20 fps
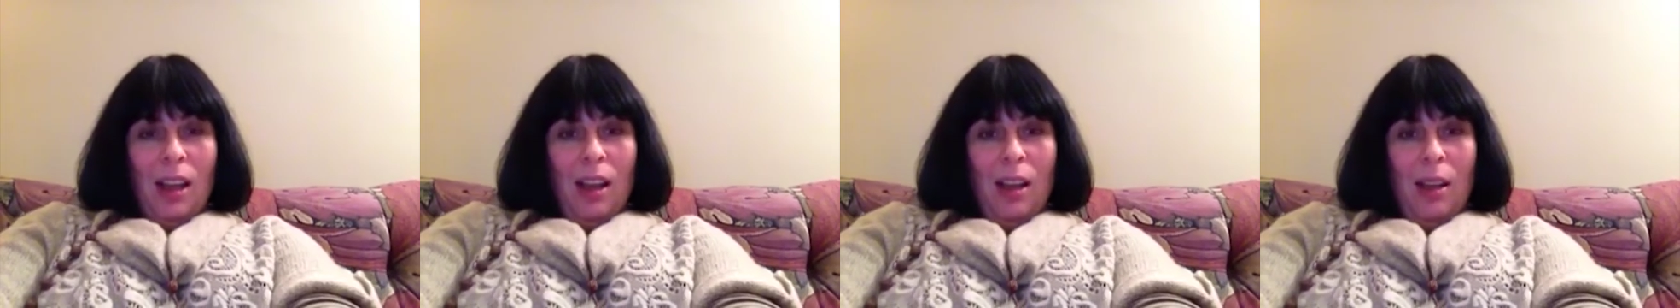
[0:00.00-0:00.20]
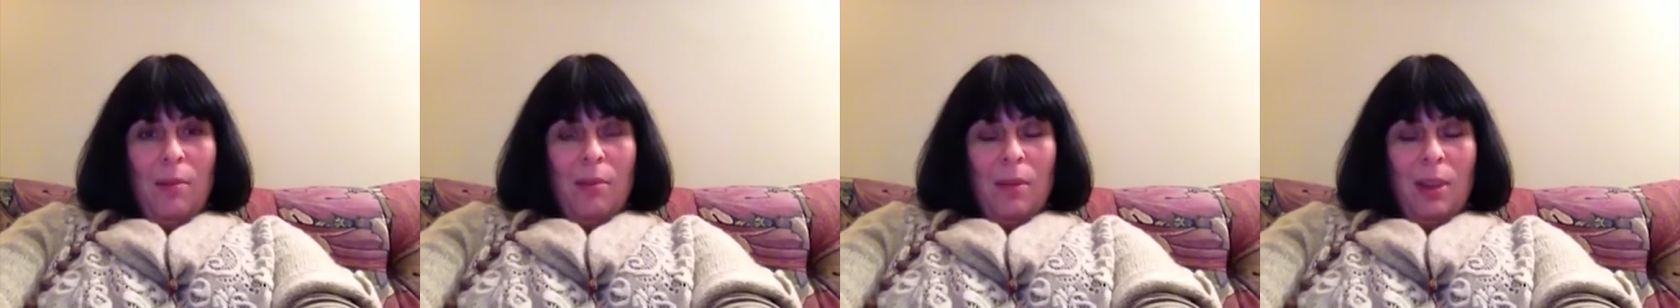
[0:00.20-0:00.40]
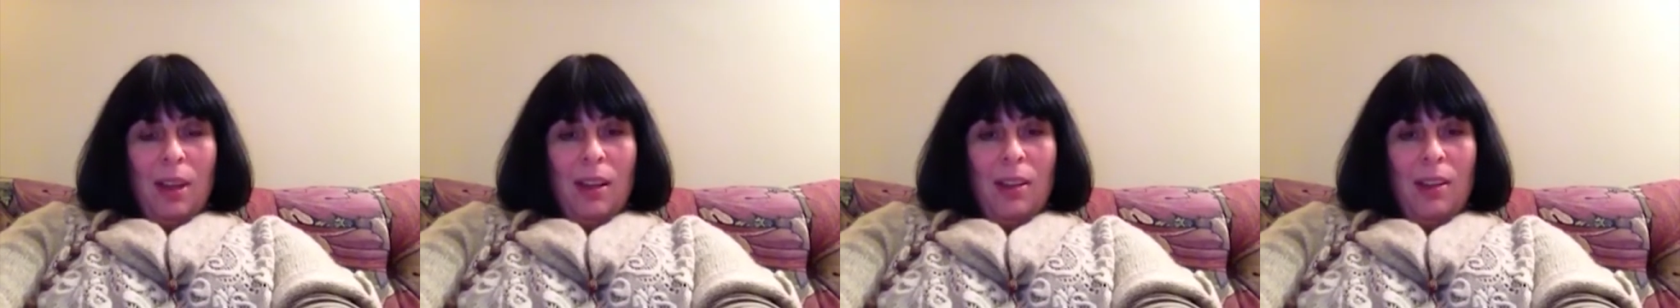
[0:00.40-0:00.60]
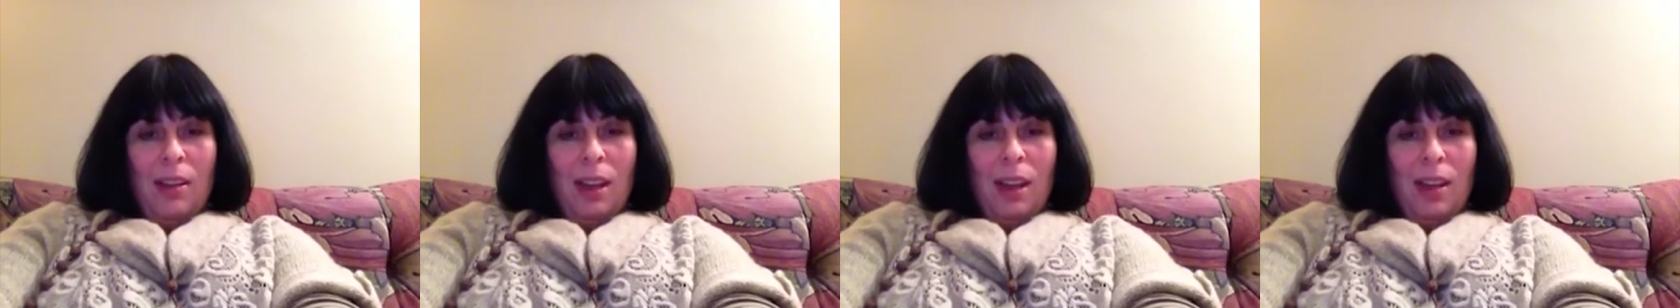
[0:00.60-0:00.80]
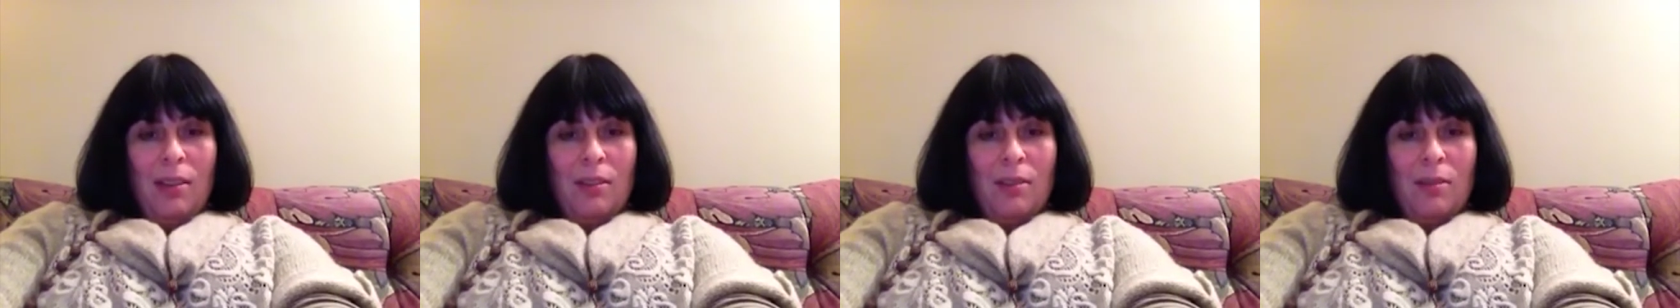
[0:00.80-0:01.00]
And
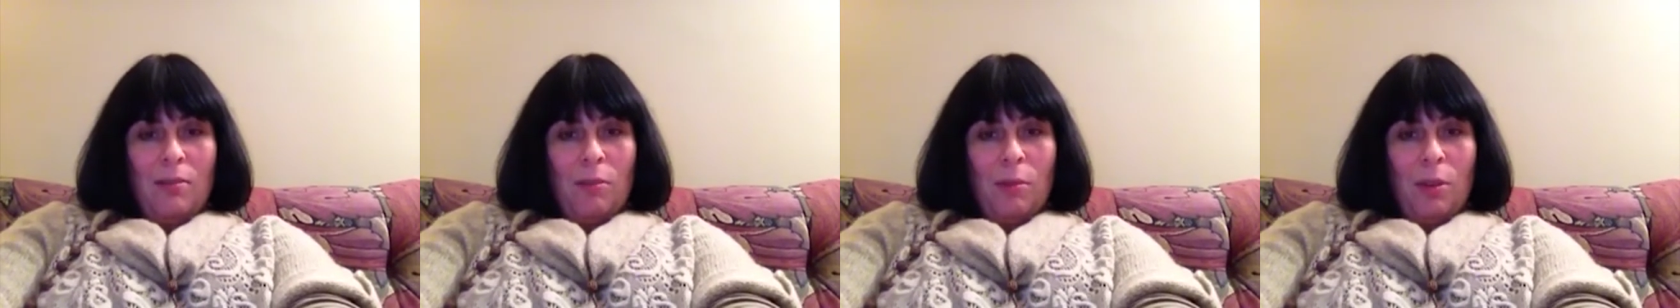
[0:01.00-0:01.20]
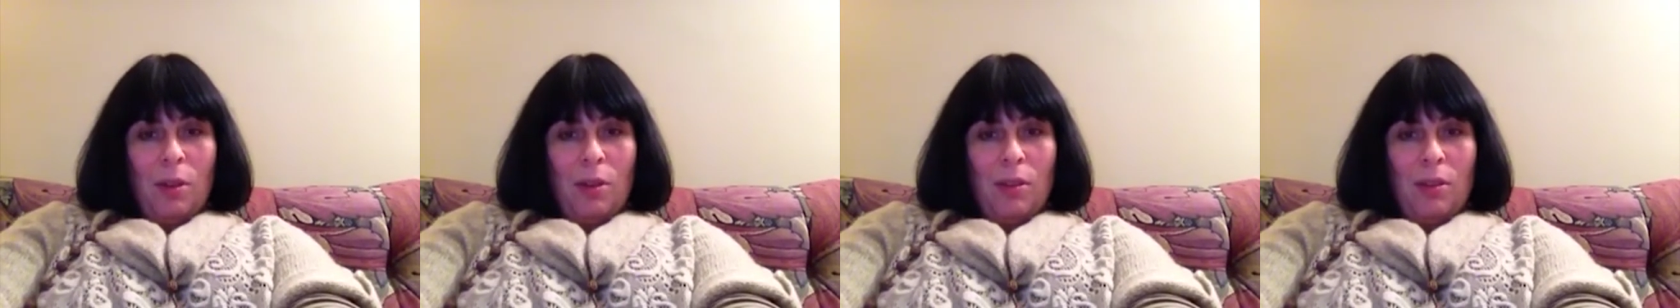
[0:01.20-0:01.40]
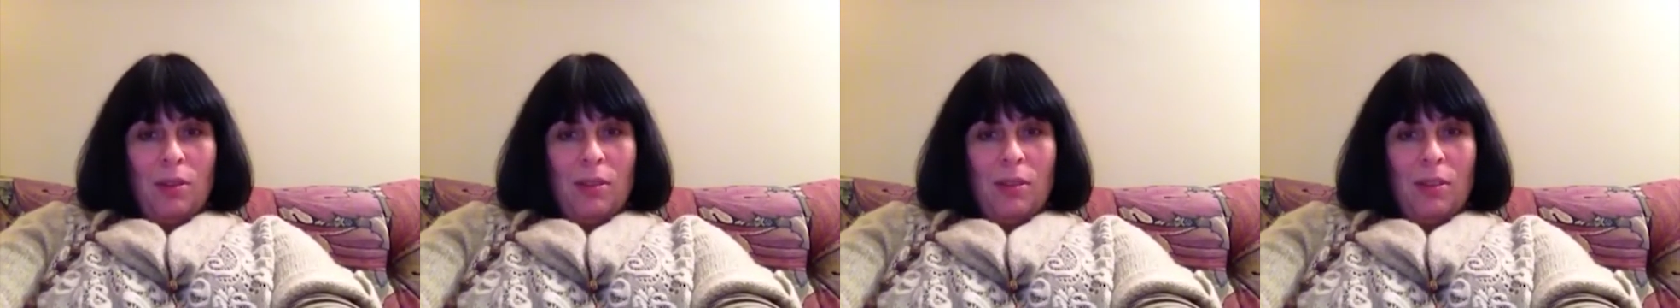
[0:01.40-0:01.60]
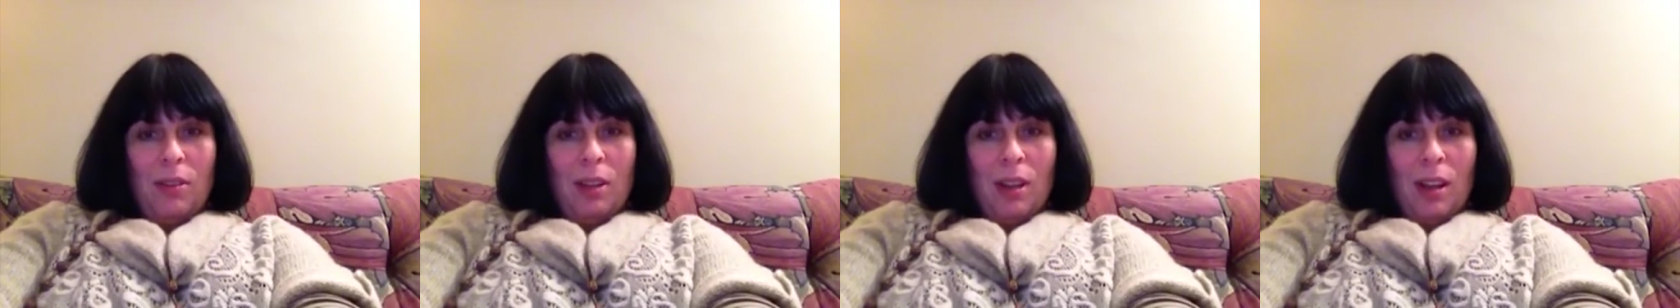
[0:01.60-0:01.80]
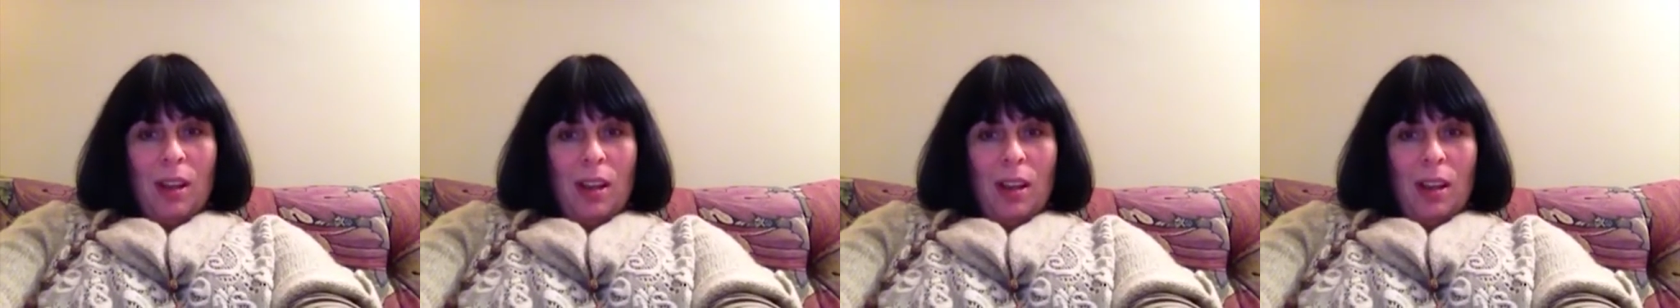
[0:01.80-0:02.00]
that
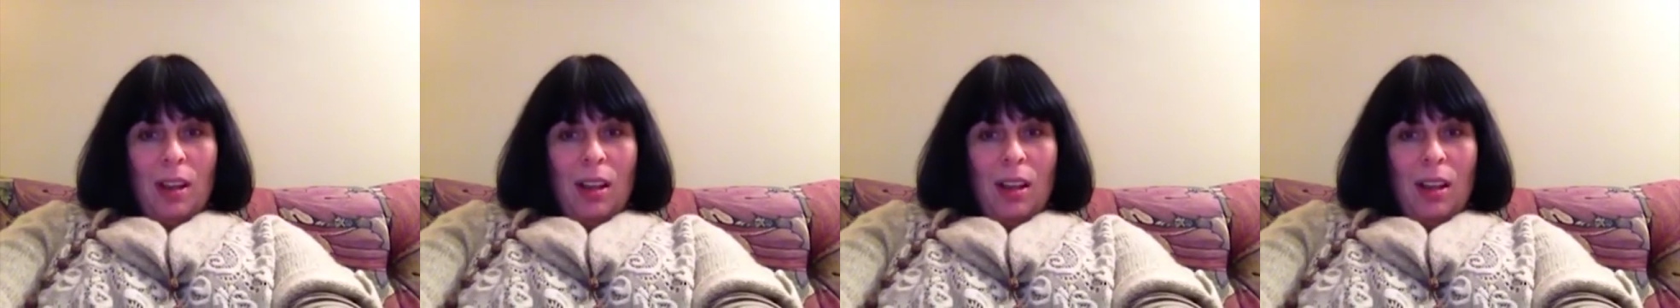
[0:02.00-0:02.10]
was...